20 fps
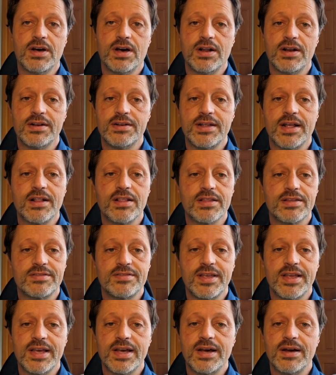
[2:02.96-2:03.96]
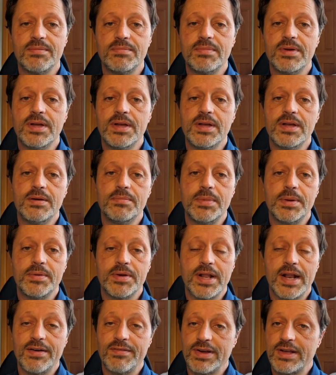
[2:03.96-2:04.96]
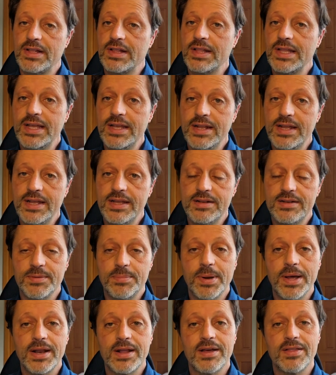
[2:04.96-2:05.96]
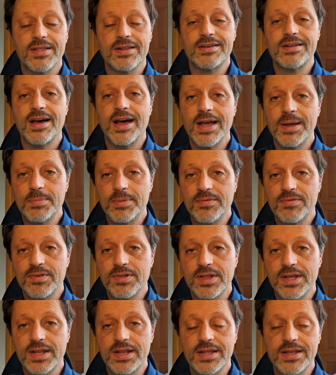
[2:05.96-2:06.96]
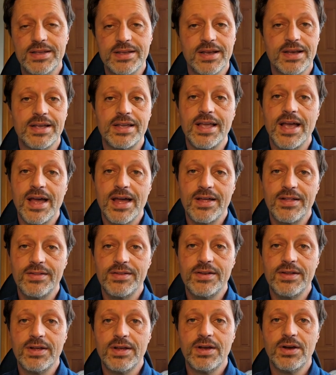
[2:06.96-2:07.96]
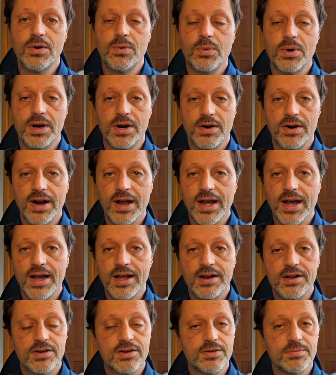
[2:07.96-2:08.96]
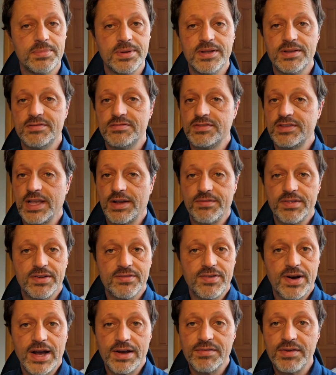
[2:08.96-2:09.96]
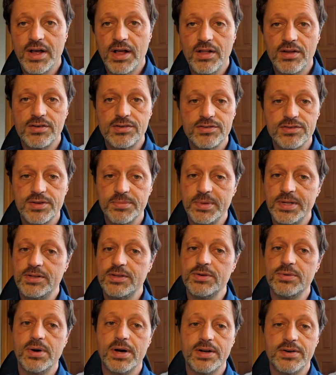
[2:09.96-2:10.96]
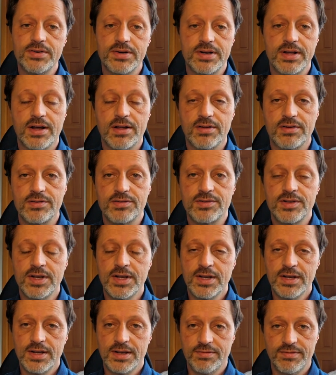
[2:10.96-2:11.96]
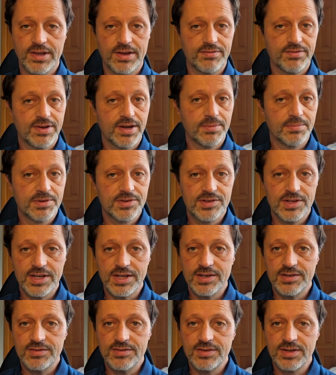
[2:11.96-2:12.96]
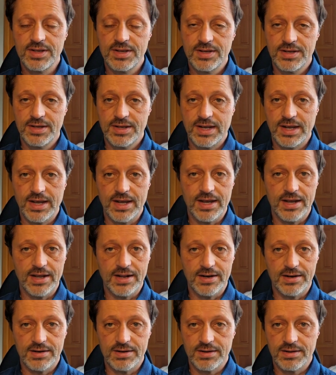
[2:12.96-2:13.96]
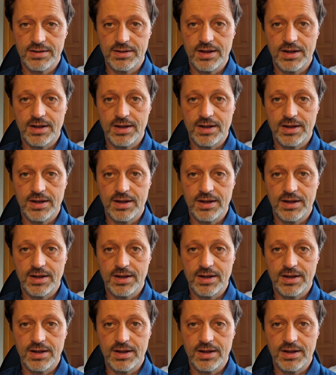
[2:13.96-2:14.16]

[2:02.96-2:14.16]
on a dental exam. Maybe you're going to have a cleaning, depending on the type of cleaning. Again, where you're at, it could be $75, it could be $200. If you have gum disease and